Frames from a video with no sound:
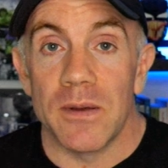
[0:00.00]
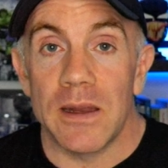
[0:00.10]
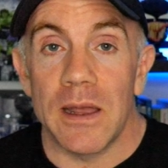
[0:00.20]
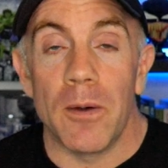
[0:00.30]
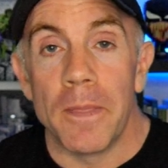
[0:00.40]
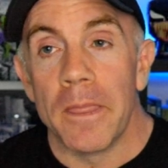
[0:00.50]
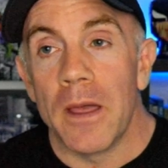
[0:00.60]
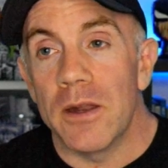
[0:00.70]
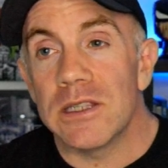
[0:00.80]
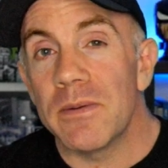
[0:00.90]
Now,
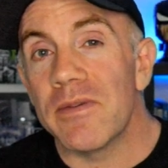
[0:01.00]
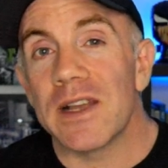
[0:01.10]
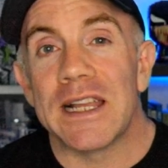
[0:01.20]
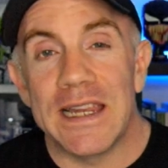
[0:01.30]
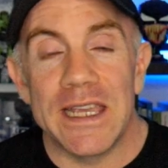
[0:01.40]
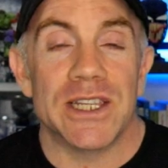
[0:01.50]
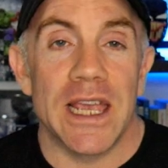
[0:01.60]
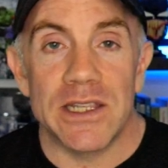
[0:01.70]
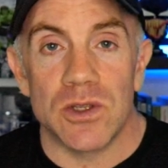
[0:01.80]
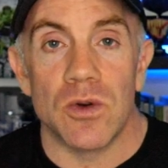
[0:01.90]
I know it's a bit of a cliche
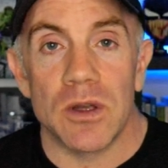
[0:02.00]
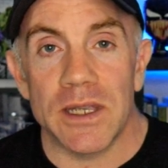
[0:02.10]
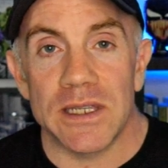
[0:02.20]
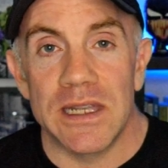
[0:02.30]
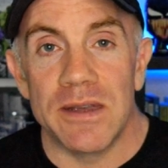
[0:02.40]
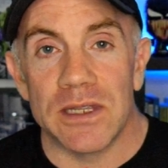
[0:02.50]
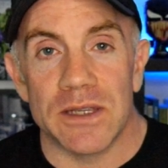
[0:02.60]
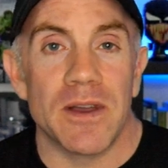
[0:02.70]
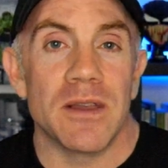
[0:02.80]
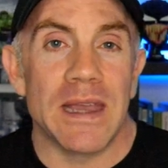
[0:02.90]
to talk about sleep because it's
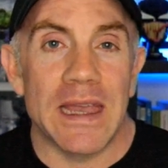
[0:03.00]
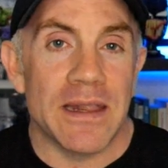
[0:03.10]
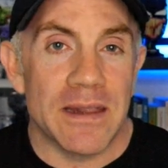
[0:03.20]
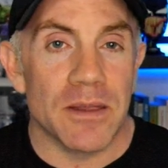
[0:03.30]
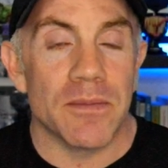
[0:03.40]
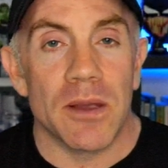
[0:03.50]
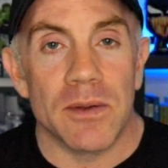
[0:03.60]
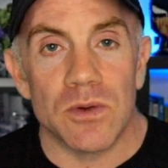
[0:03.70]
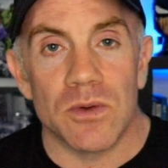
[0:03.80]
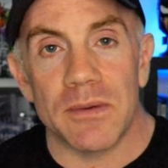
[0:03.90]
very in at the
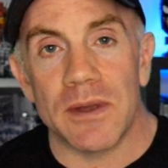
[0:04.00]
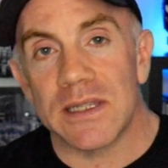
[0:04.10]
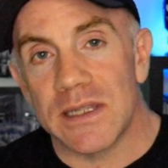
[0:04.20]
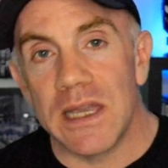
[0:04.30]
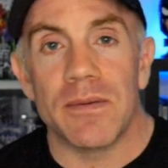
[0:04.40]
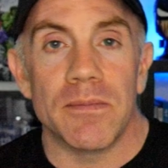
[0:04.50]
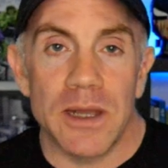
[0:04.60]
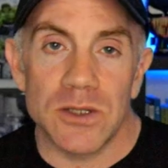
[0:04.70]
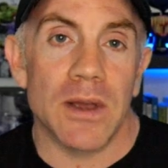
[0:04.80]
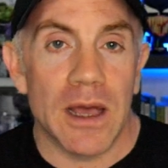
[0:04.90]
moment, talking about sleep and
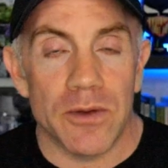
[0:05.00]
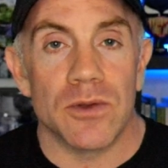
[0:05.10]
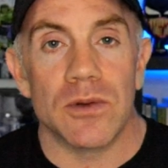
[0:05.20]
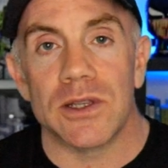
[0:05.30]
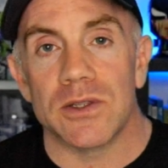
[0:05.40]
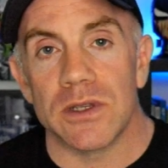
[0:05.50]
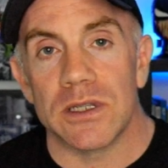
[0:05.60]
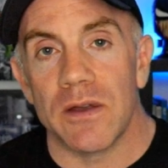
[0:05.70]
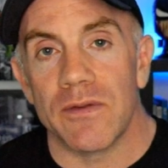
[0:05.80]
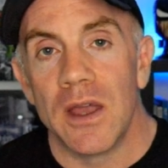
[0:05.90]
mental health and all that sort of
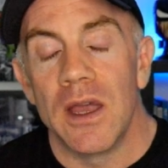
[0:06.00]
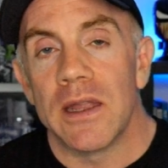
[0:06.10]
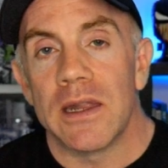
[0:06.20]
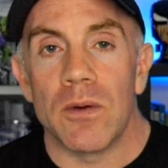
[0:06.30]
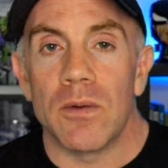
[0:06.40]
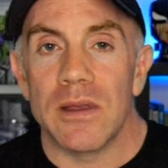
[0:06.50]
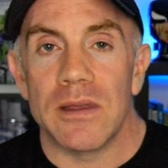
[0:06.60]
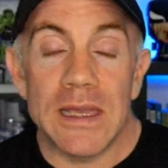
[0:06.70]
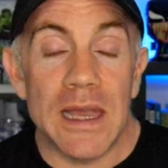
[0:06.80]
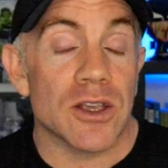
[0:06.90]
stuff. Now,
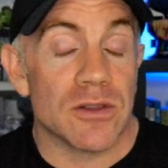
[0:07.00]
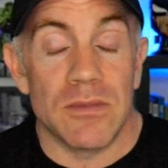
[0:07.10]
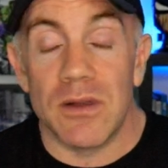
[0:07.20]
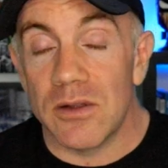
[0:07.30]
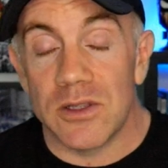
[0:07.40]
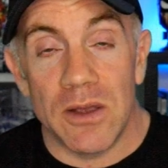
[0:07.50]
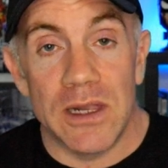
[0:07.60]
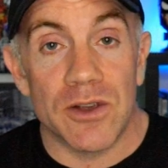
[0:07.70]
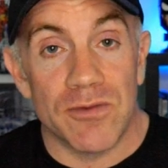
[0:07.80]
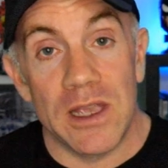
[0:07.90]
yeah, I totally
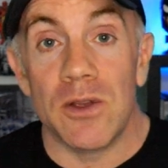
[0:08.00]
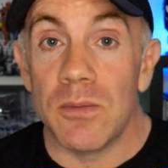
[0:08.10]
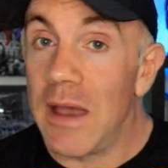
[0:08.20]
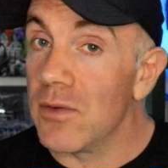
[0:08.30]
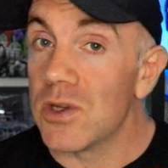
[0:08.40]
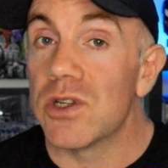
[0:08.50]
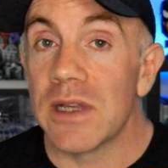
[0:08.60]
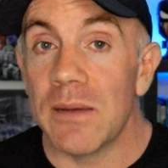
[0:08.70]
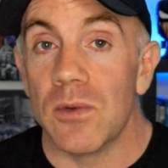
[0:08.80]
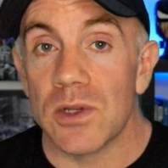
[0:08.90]
agree, everyone should
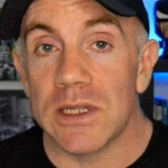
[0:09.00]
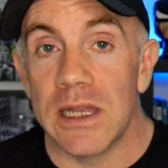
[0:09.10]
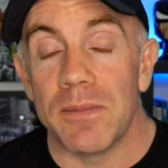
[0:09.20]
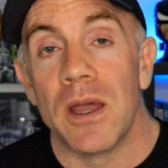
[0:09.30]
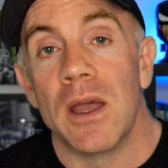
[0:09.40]
get more sleep.